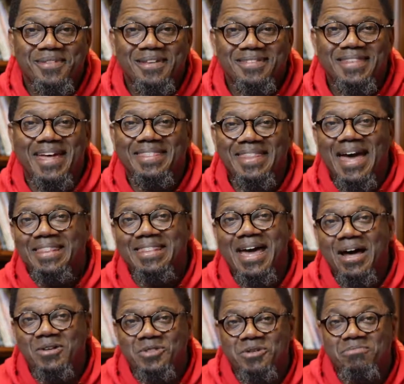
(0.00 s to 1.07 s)
than that
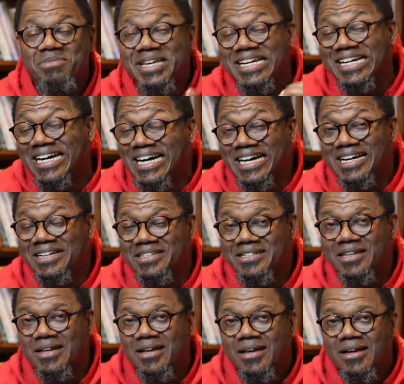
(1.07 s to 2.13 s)
1,000
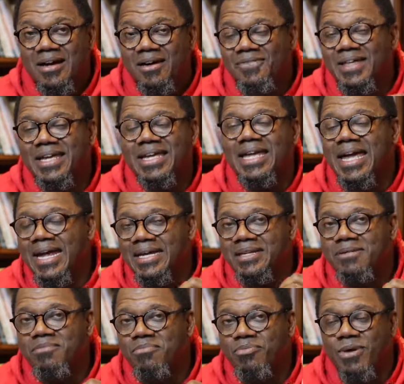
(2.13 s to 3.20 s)
because of the
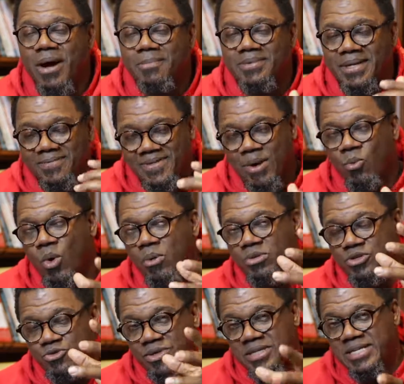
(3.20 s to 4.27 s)
kingdom prompting, that what
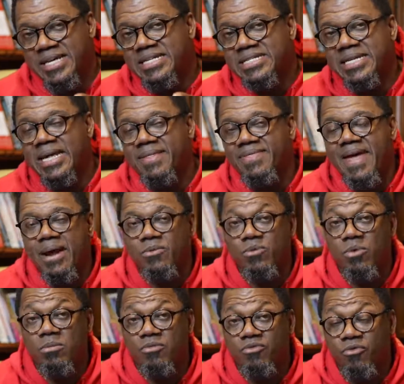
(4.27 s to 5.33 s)
was released in that
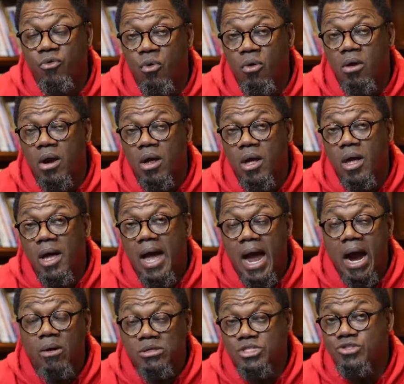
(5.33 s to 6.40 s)
room for
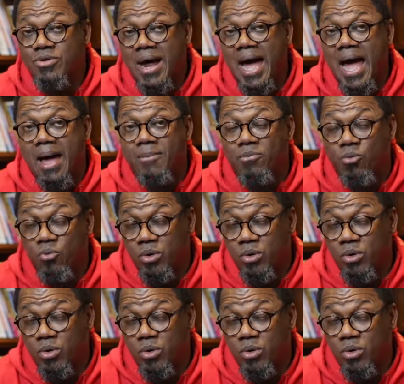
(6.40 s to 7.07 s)
our tribe,